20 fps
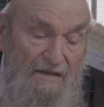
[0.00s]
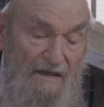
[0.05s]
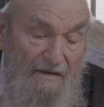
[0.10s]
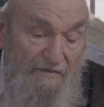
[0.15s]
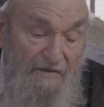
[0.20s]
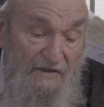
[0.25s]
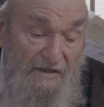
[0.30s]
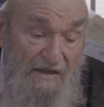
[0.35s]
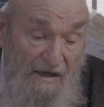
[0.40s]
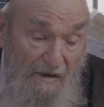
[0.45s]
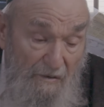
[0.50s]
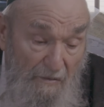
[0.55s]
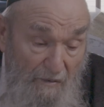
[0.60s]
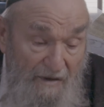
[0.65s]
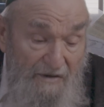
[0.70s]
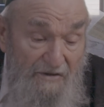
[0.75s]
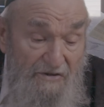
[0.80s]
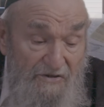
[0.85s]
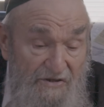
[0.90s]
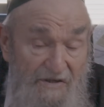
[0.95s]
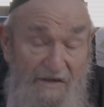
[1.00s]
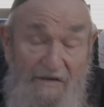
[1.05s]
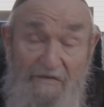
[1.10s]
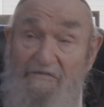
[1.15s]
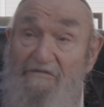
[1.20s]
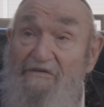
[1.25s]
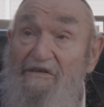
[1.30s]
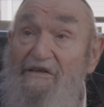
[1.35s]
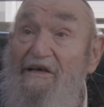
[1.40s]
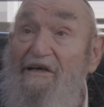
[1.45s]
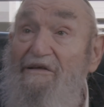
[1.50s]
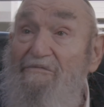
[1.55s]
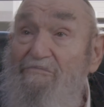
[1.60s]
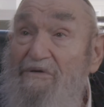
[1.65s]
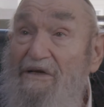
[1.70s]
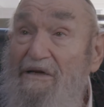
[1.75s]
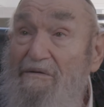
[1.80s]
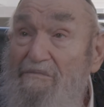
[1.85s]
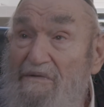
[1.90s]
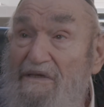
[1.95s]
Obviously, they weren't saved in the end,
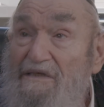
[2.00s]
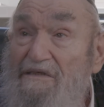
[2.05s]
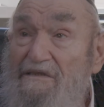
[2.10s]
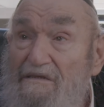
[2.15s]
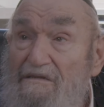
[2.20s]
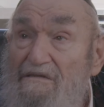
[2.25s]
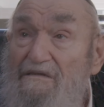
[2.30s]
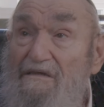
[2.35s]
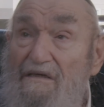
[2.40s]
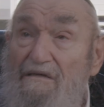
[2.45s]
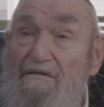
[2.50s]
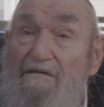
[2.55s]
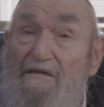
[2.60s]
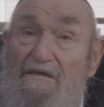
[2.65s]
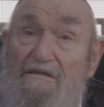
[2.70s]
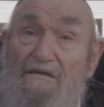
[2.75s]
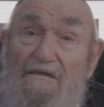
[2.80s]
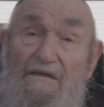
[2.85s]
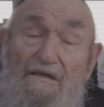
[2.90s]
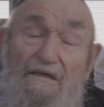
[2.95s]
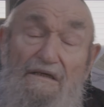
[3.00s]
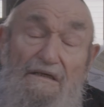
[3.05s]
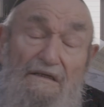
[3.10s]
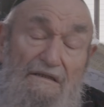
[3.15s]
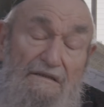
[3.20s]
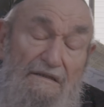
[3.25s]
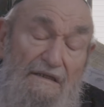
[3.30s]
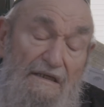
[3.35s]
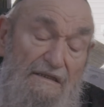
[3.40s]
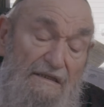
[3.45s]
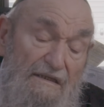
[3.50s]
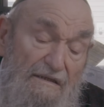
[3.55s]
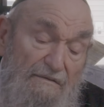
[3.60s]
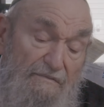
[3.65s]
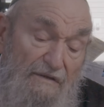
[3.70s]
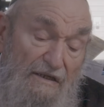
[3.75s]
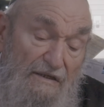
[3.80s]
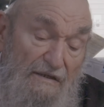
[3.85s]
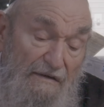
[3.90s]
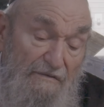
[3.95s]
but I mean to say that, that they,
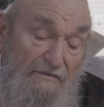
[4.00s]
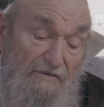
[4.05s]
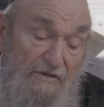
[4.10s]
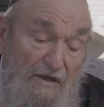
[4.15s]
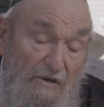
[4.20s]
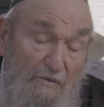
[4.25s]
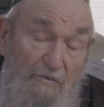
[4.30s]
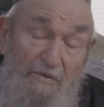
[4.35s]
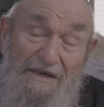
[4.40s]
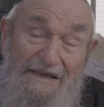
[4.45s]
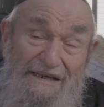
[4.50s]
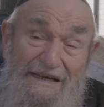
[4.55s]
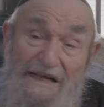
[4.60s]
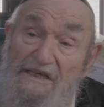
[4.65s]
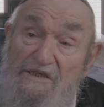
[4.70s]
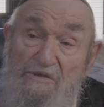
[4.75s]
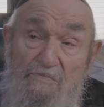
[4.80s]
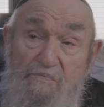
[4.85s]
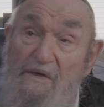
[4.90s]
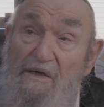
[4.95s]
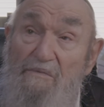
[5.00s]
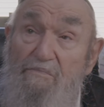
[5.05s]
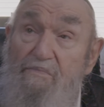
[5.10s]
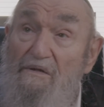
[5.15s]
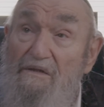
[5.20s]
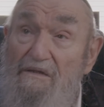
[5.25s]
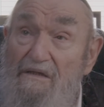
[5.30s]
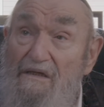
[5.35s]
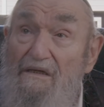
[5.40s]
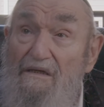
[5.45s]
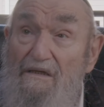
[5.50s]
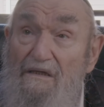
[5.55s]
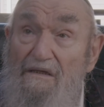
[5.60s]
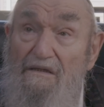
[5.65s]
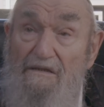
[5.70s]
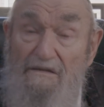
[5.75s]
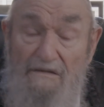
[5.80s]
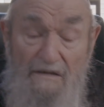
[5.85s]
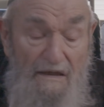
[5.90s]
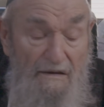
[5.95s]
that obviously weren't nice people,
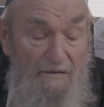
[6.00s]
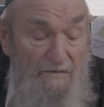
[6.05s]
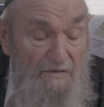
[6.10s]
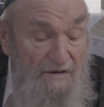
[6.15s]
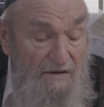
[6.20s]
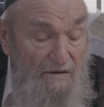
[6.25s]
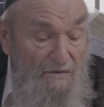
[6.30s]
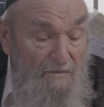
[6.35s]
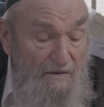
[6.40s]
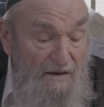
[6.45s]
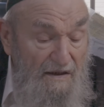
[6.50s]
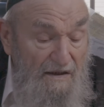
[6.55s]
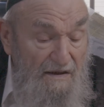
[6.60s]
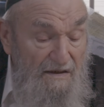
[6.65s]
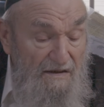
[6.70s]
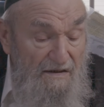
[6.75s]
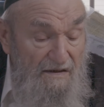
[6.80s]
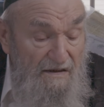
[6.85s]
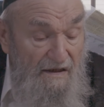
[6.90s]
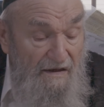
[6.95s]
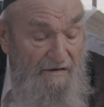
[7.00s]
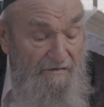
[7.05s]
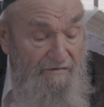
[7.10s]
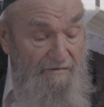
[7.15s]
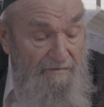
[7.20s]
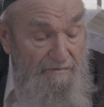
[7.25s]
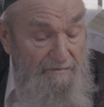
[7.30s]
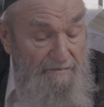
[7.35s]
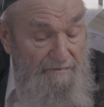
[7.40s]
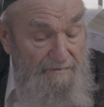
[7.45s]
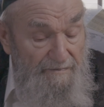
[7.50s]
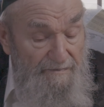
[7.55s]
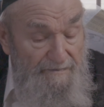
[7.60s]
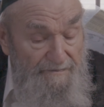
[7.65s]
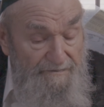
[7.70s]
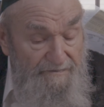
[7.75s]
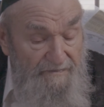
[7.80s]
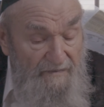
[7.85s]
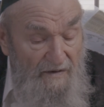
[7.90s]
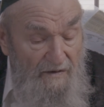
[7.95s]
and he still willing to save him.
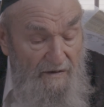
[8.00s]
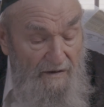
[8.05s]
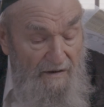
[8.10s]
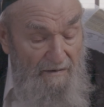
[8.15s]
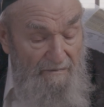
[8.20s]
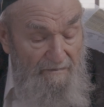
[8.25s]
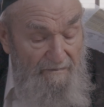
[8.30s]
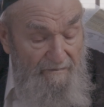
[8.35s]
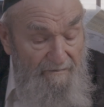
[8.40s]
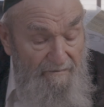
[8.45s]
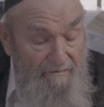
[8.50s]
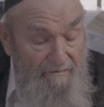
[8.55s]
Okay.